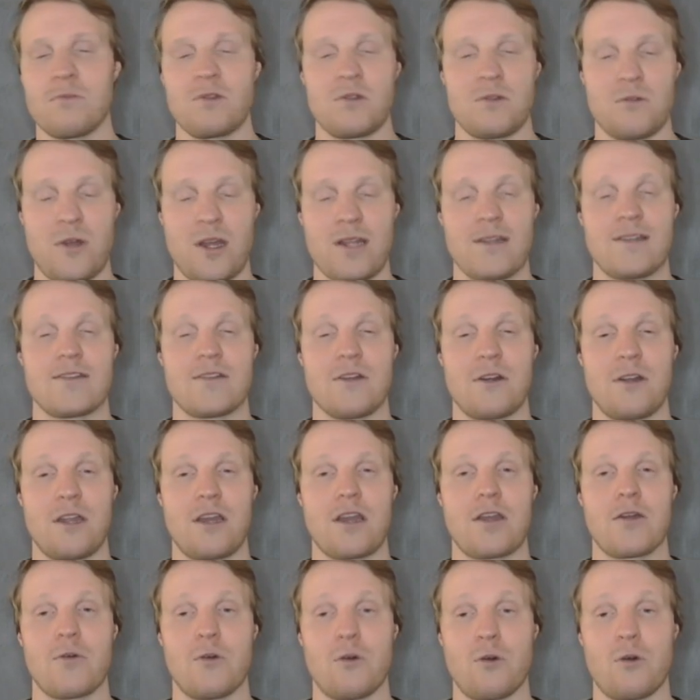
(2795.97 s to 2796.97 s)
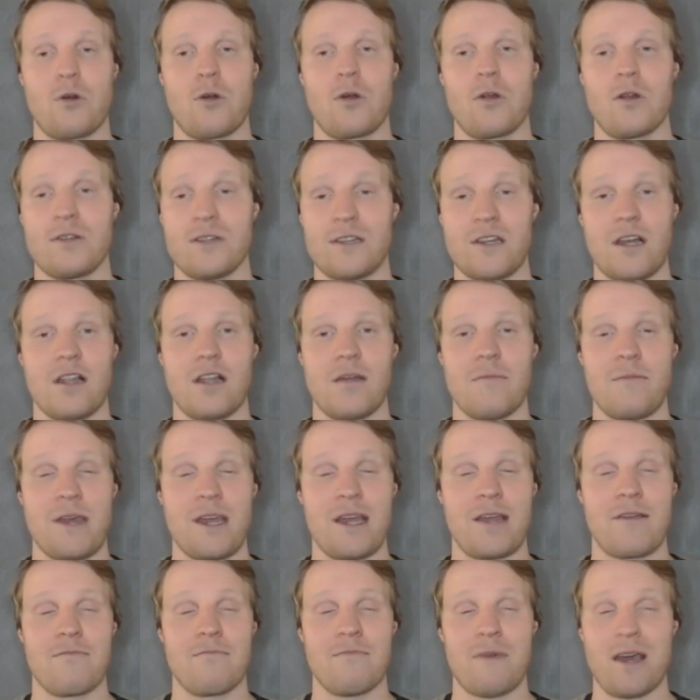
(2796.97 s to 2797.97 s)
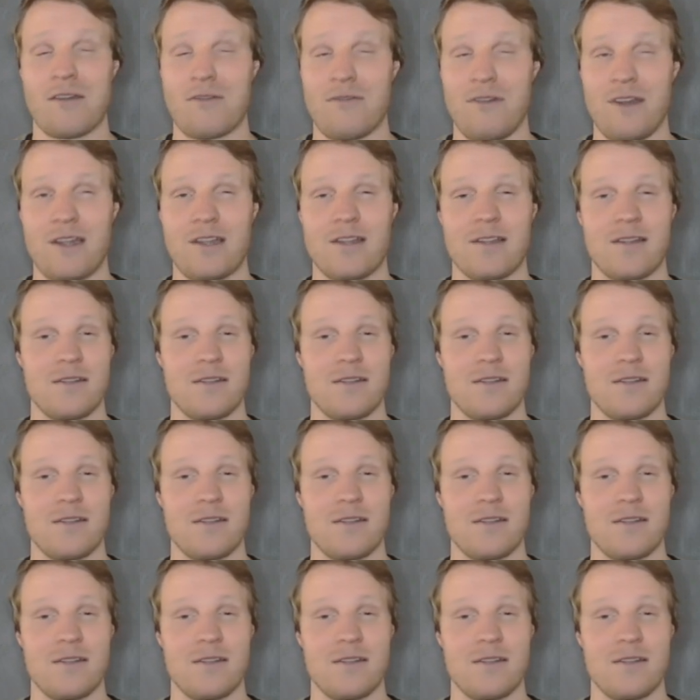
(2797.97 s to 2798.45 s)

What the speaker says: Trent starting or Salah being back fit